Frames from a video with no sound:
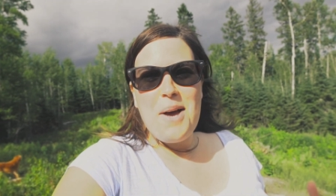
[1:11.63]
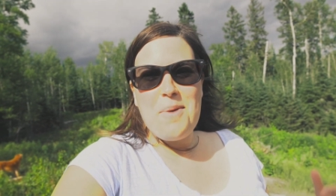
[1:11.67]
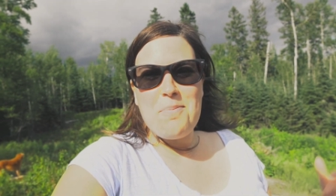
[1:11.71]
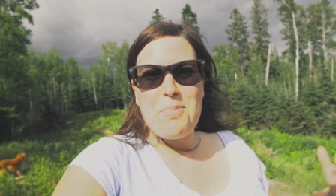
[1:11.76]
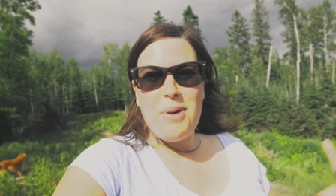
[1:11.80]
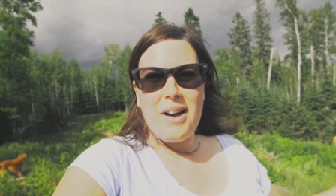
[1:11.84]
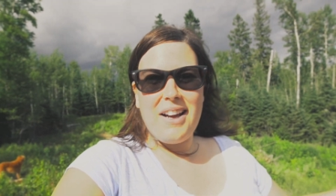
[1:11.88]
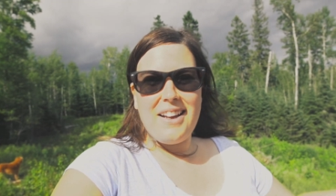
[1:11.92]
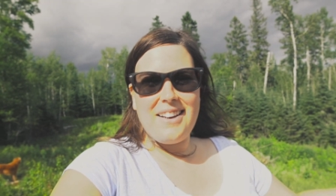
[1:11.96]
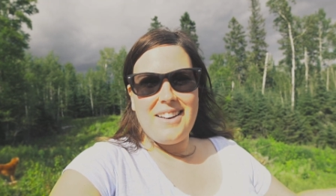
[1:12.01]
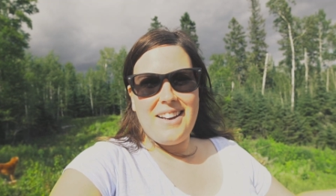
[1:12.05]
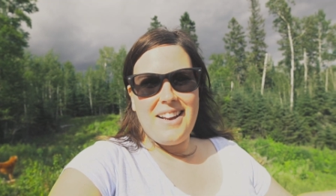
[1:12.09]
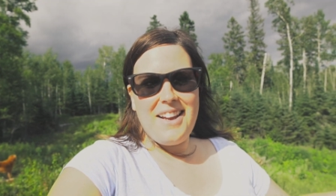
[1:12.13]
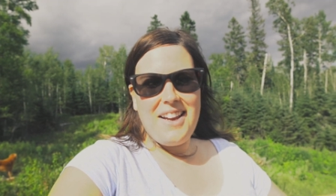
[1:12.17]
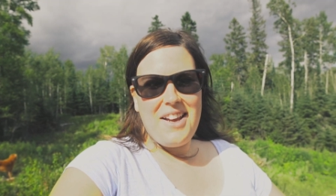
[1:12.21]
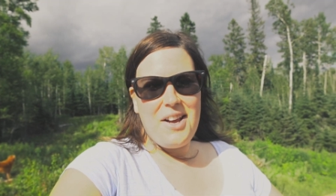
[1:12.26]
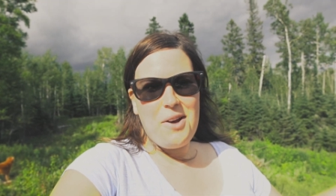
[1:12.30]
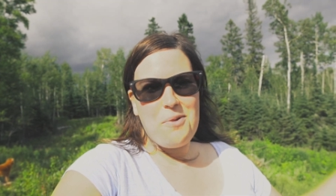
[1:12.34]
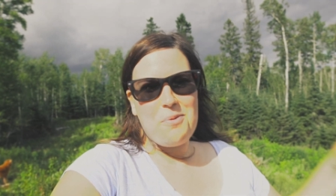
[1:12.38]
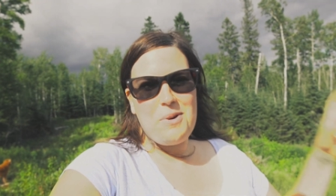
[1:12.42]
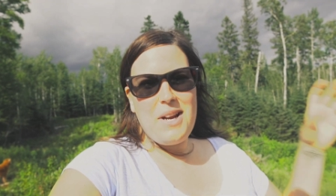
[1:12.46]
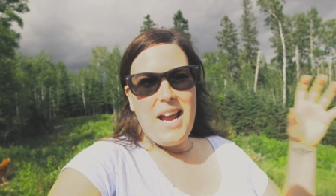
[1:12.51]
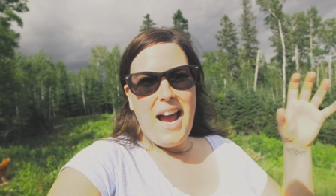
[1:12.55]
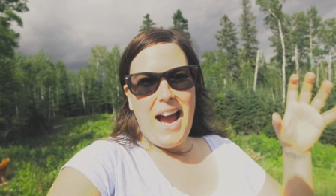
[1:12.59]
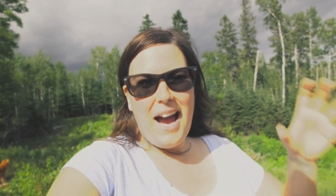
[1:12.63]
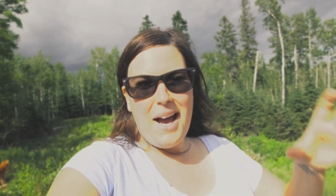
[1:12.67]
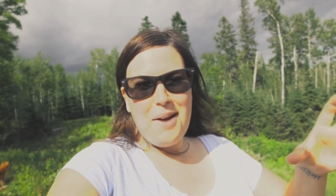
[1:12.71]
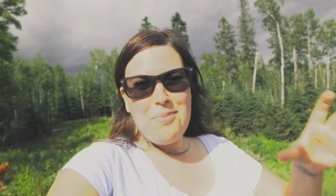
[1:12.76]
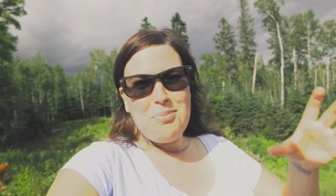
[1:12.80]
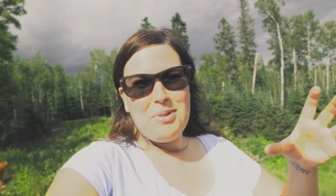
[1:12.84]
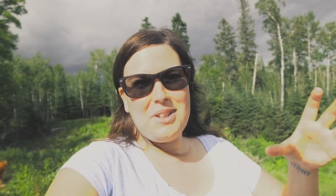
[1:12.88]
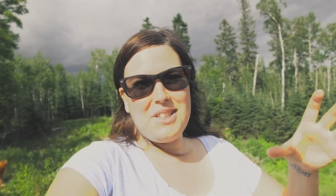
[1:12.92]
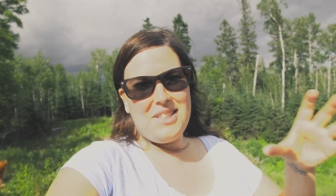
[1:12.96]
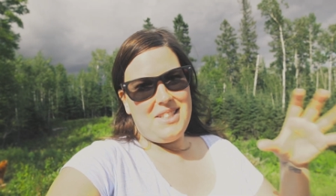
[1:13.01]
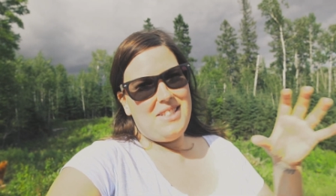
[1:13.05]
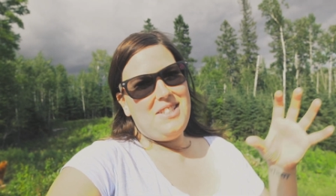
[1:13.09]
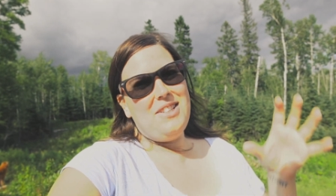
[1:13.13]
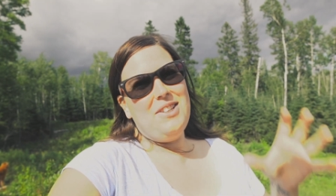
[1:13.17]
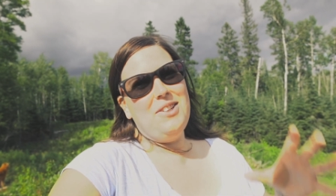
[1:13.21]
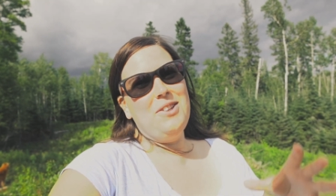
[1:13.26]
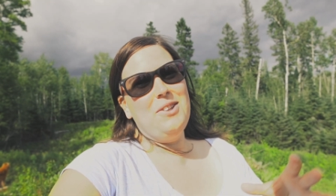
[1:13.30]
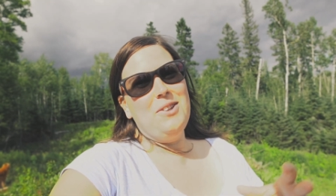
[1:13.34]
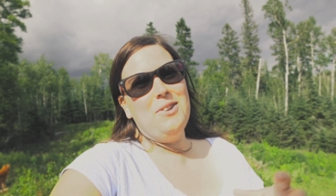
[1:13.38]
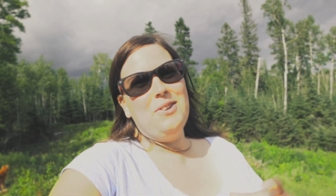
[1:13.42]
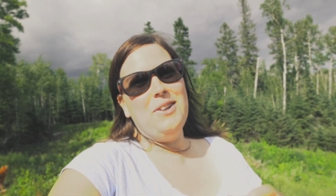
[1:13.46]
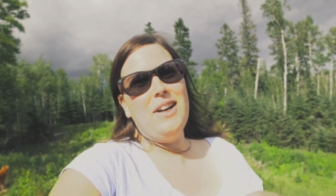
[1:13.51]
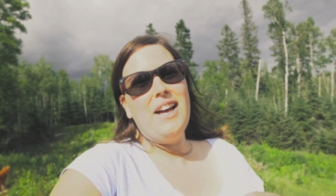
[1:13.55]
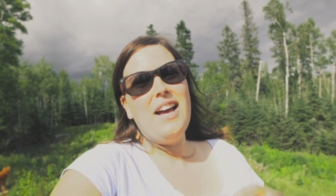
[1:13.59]
But we happened
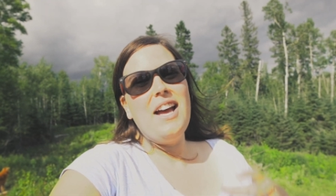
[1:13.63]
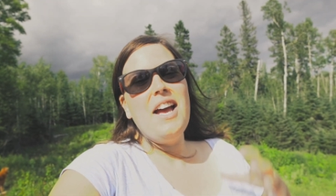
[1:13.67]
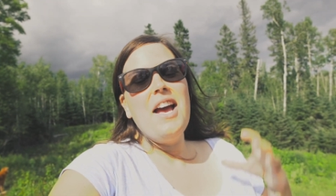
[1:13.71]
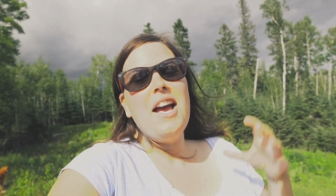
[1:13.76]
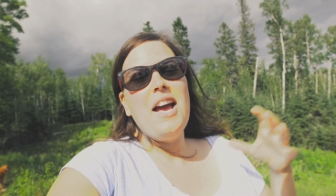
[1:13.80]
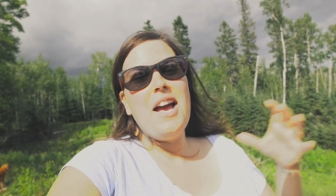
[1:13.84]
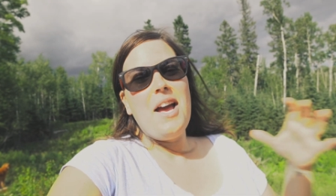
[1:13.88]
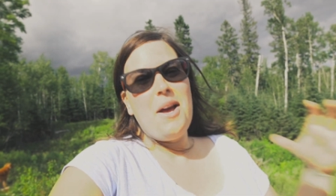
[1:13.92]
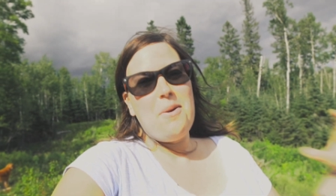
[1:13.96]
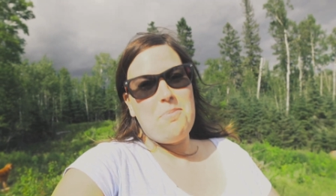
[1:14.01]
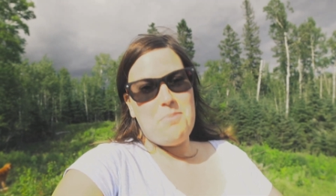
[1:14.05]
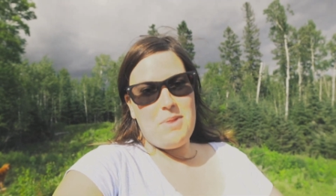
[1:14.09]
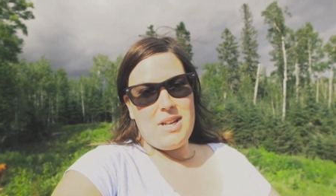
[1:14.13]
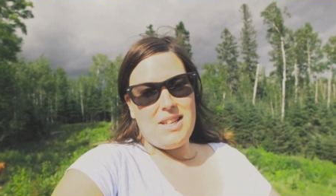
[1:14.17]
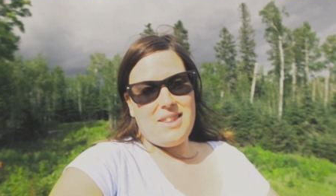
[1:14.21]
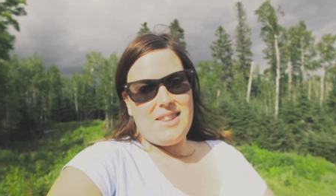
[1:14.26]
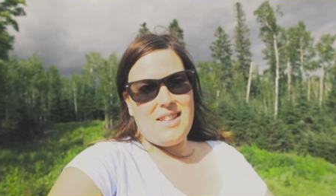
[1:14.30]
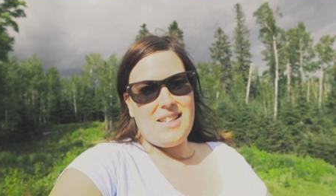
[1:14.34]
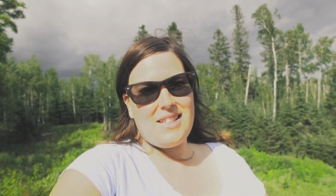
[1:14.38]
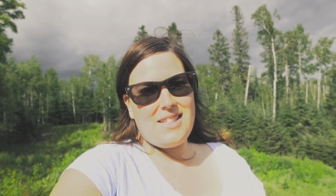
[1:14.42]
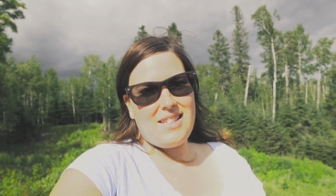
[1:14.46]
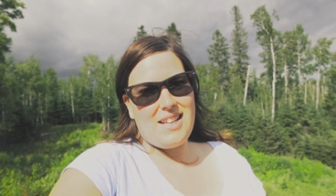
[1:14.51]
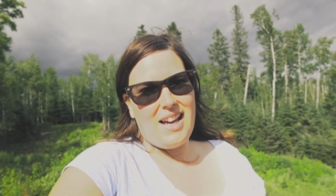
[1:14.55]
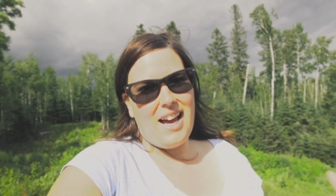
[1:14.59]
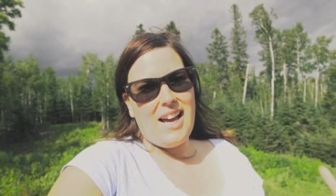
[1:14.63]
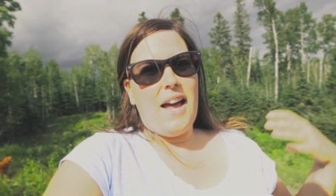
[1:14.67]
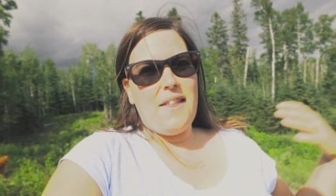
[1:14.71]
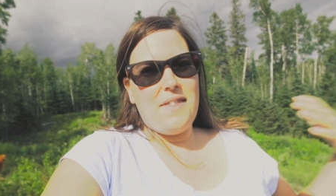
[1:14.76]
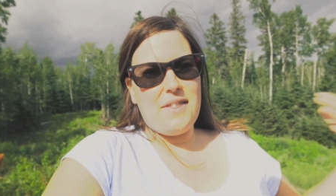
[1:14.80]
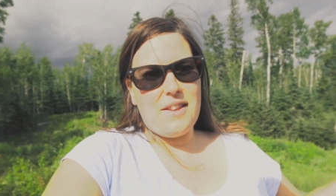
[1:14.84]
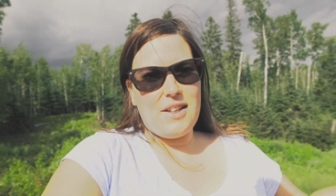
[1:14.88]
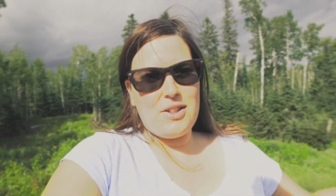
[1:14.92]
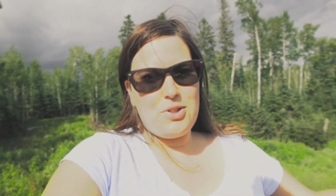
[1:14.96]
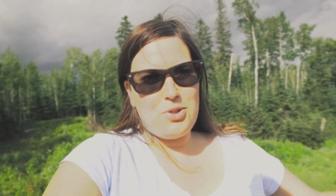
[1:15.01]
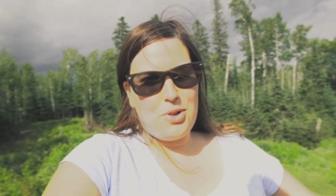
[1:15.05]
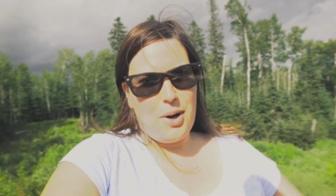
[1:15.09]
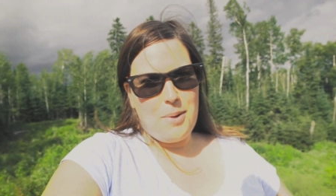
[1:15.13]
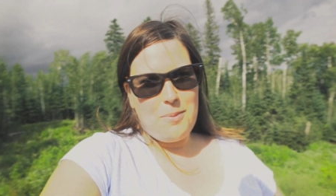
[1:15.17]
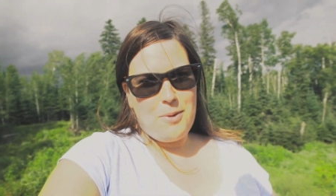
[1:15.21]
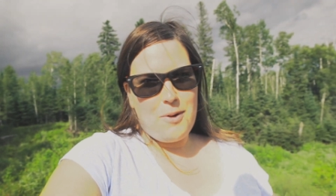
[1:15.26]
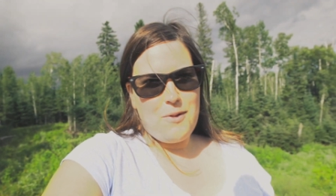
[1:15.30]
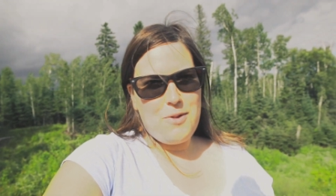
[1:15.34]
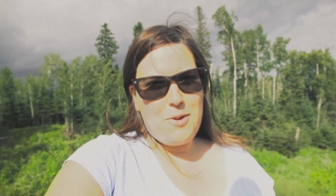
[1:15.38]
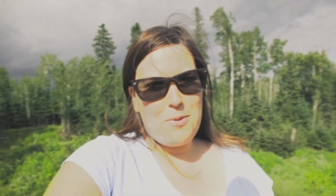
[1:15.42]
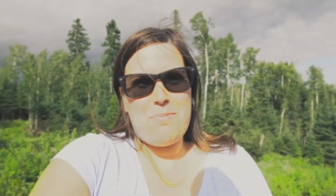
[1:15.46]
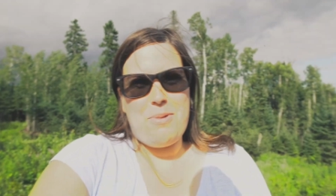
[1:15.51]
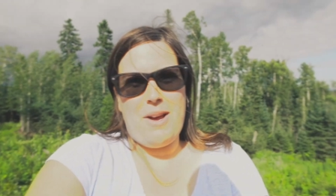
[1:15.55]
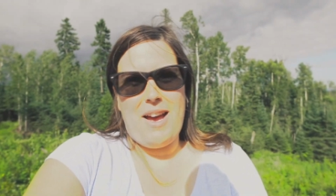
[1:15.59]
to meet this guy and the drummer of the